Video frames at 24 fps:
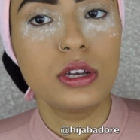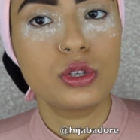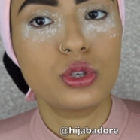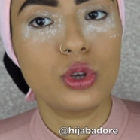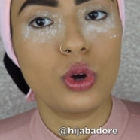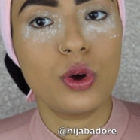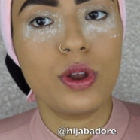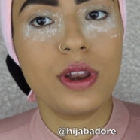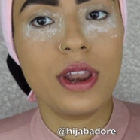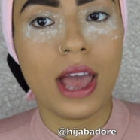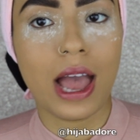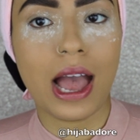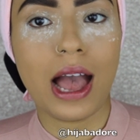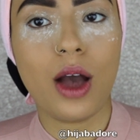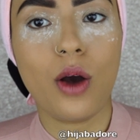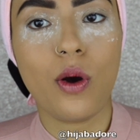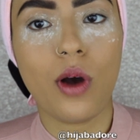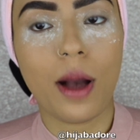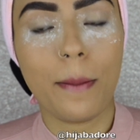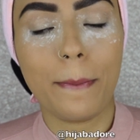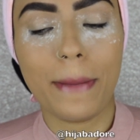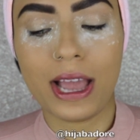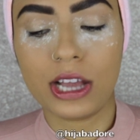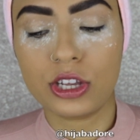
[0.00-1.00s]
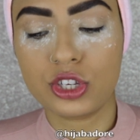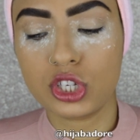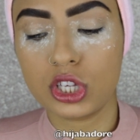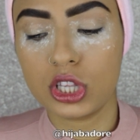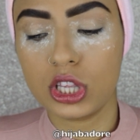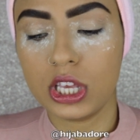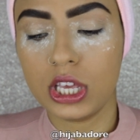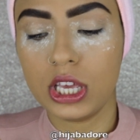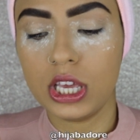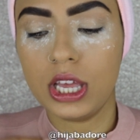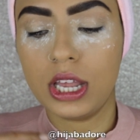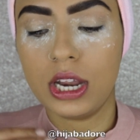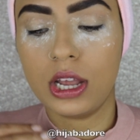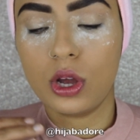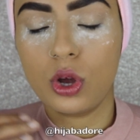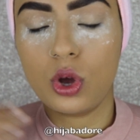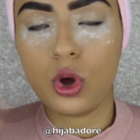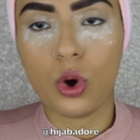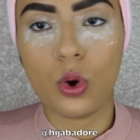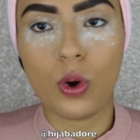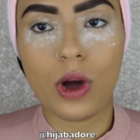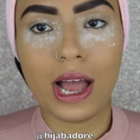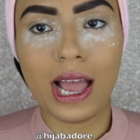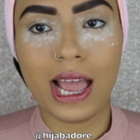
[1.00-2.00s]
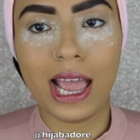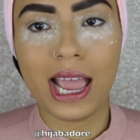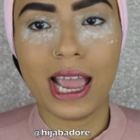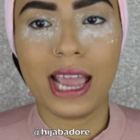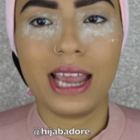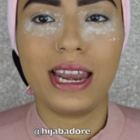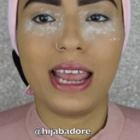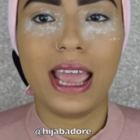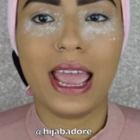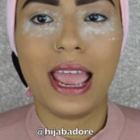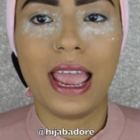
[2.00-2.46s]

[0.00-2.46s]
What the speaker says: So now I'm actually gonna go ahead